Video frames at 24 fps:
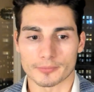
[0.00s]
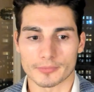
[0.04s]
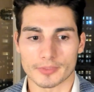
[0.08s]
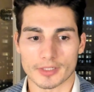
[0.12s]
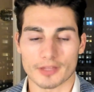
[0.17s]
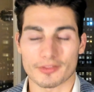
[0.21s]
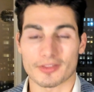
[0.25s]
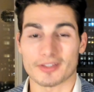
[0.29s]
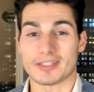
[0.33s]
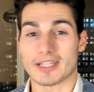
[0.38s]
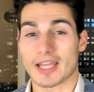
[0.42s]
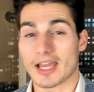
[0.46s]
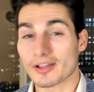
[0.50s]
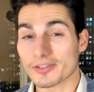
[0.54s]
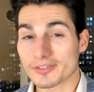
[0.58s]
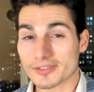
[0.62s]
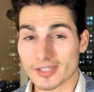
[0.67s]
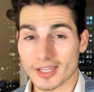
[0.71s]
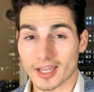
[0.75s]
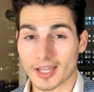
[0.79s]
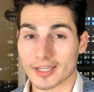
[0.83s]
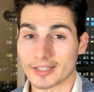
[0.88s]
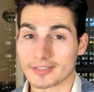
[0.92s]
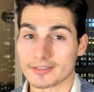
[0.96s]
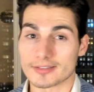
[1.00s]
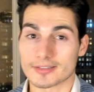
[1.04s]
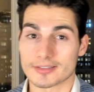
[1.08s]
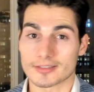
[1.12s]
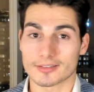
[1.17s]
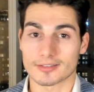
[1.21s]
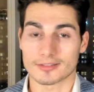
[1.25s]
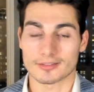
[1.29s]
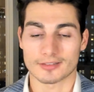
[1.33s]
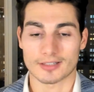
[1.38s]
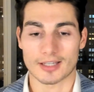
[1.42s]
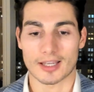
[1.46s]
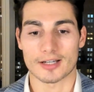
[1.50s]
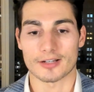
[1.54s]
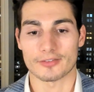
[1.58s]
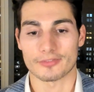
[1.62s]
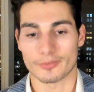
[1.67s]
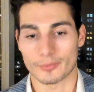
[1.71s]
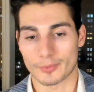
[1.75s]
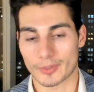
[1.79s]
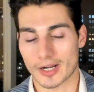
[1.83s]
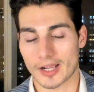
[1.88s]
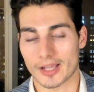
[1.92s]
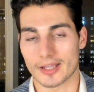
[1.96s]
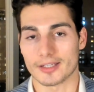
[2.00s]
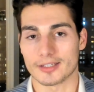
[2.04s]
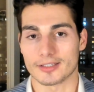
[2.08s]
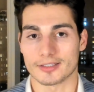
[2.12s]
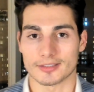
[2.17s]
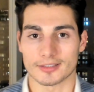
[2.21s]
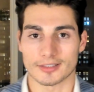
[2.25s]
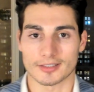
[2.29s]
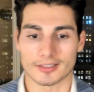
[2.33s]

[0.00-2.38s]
Now the downsides, kind of what I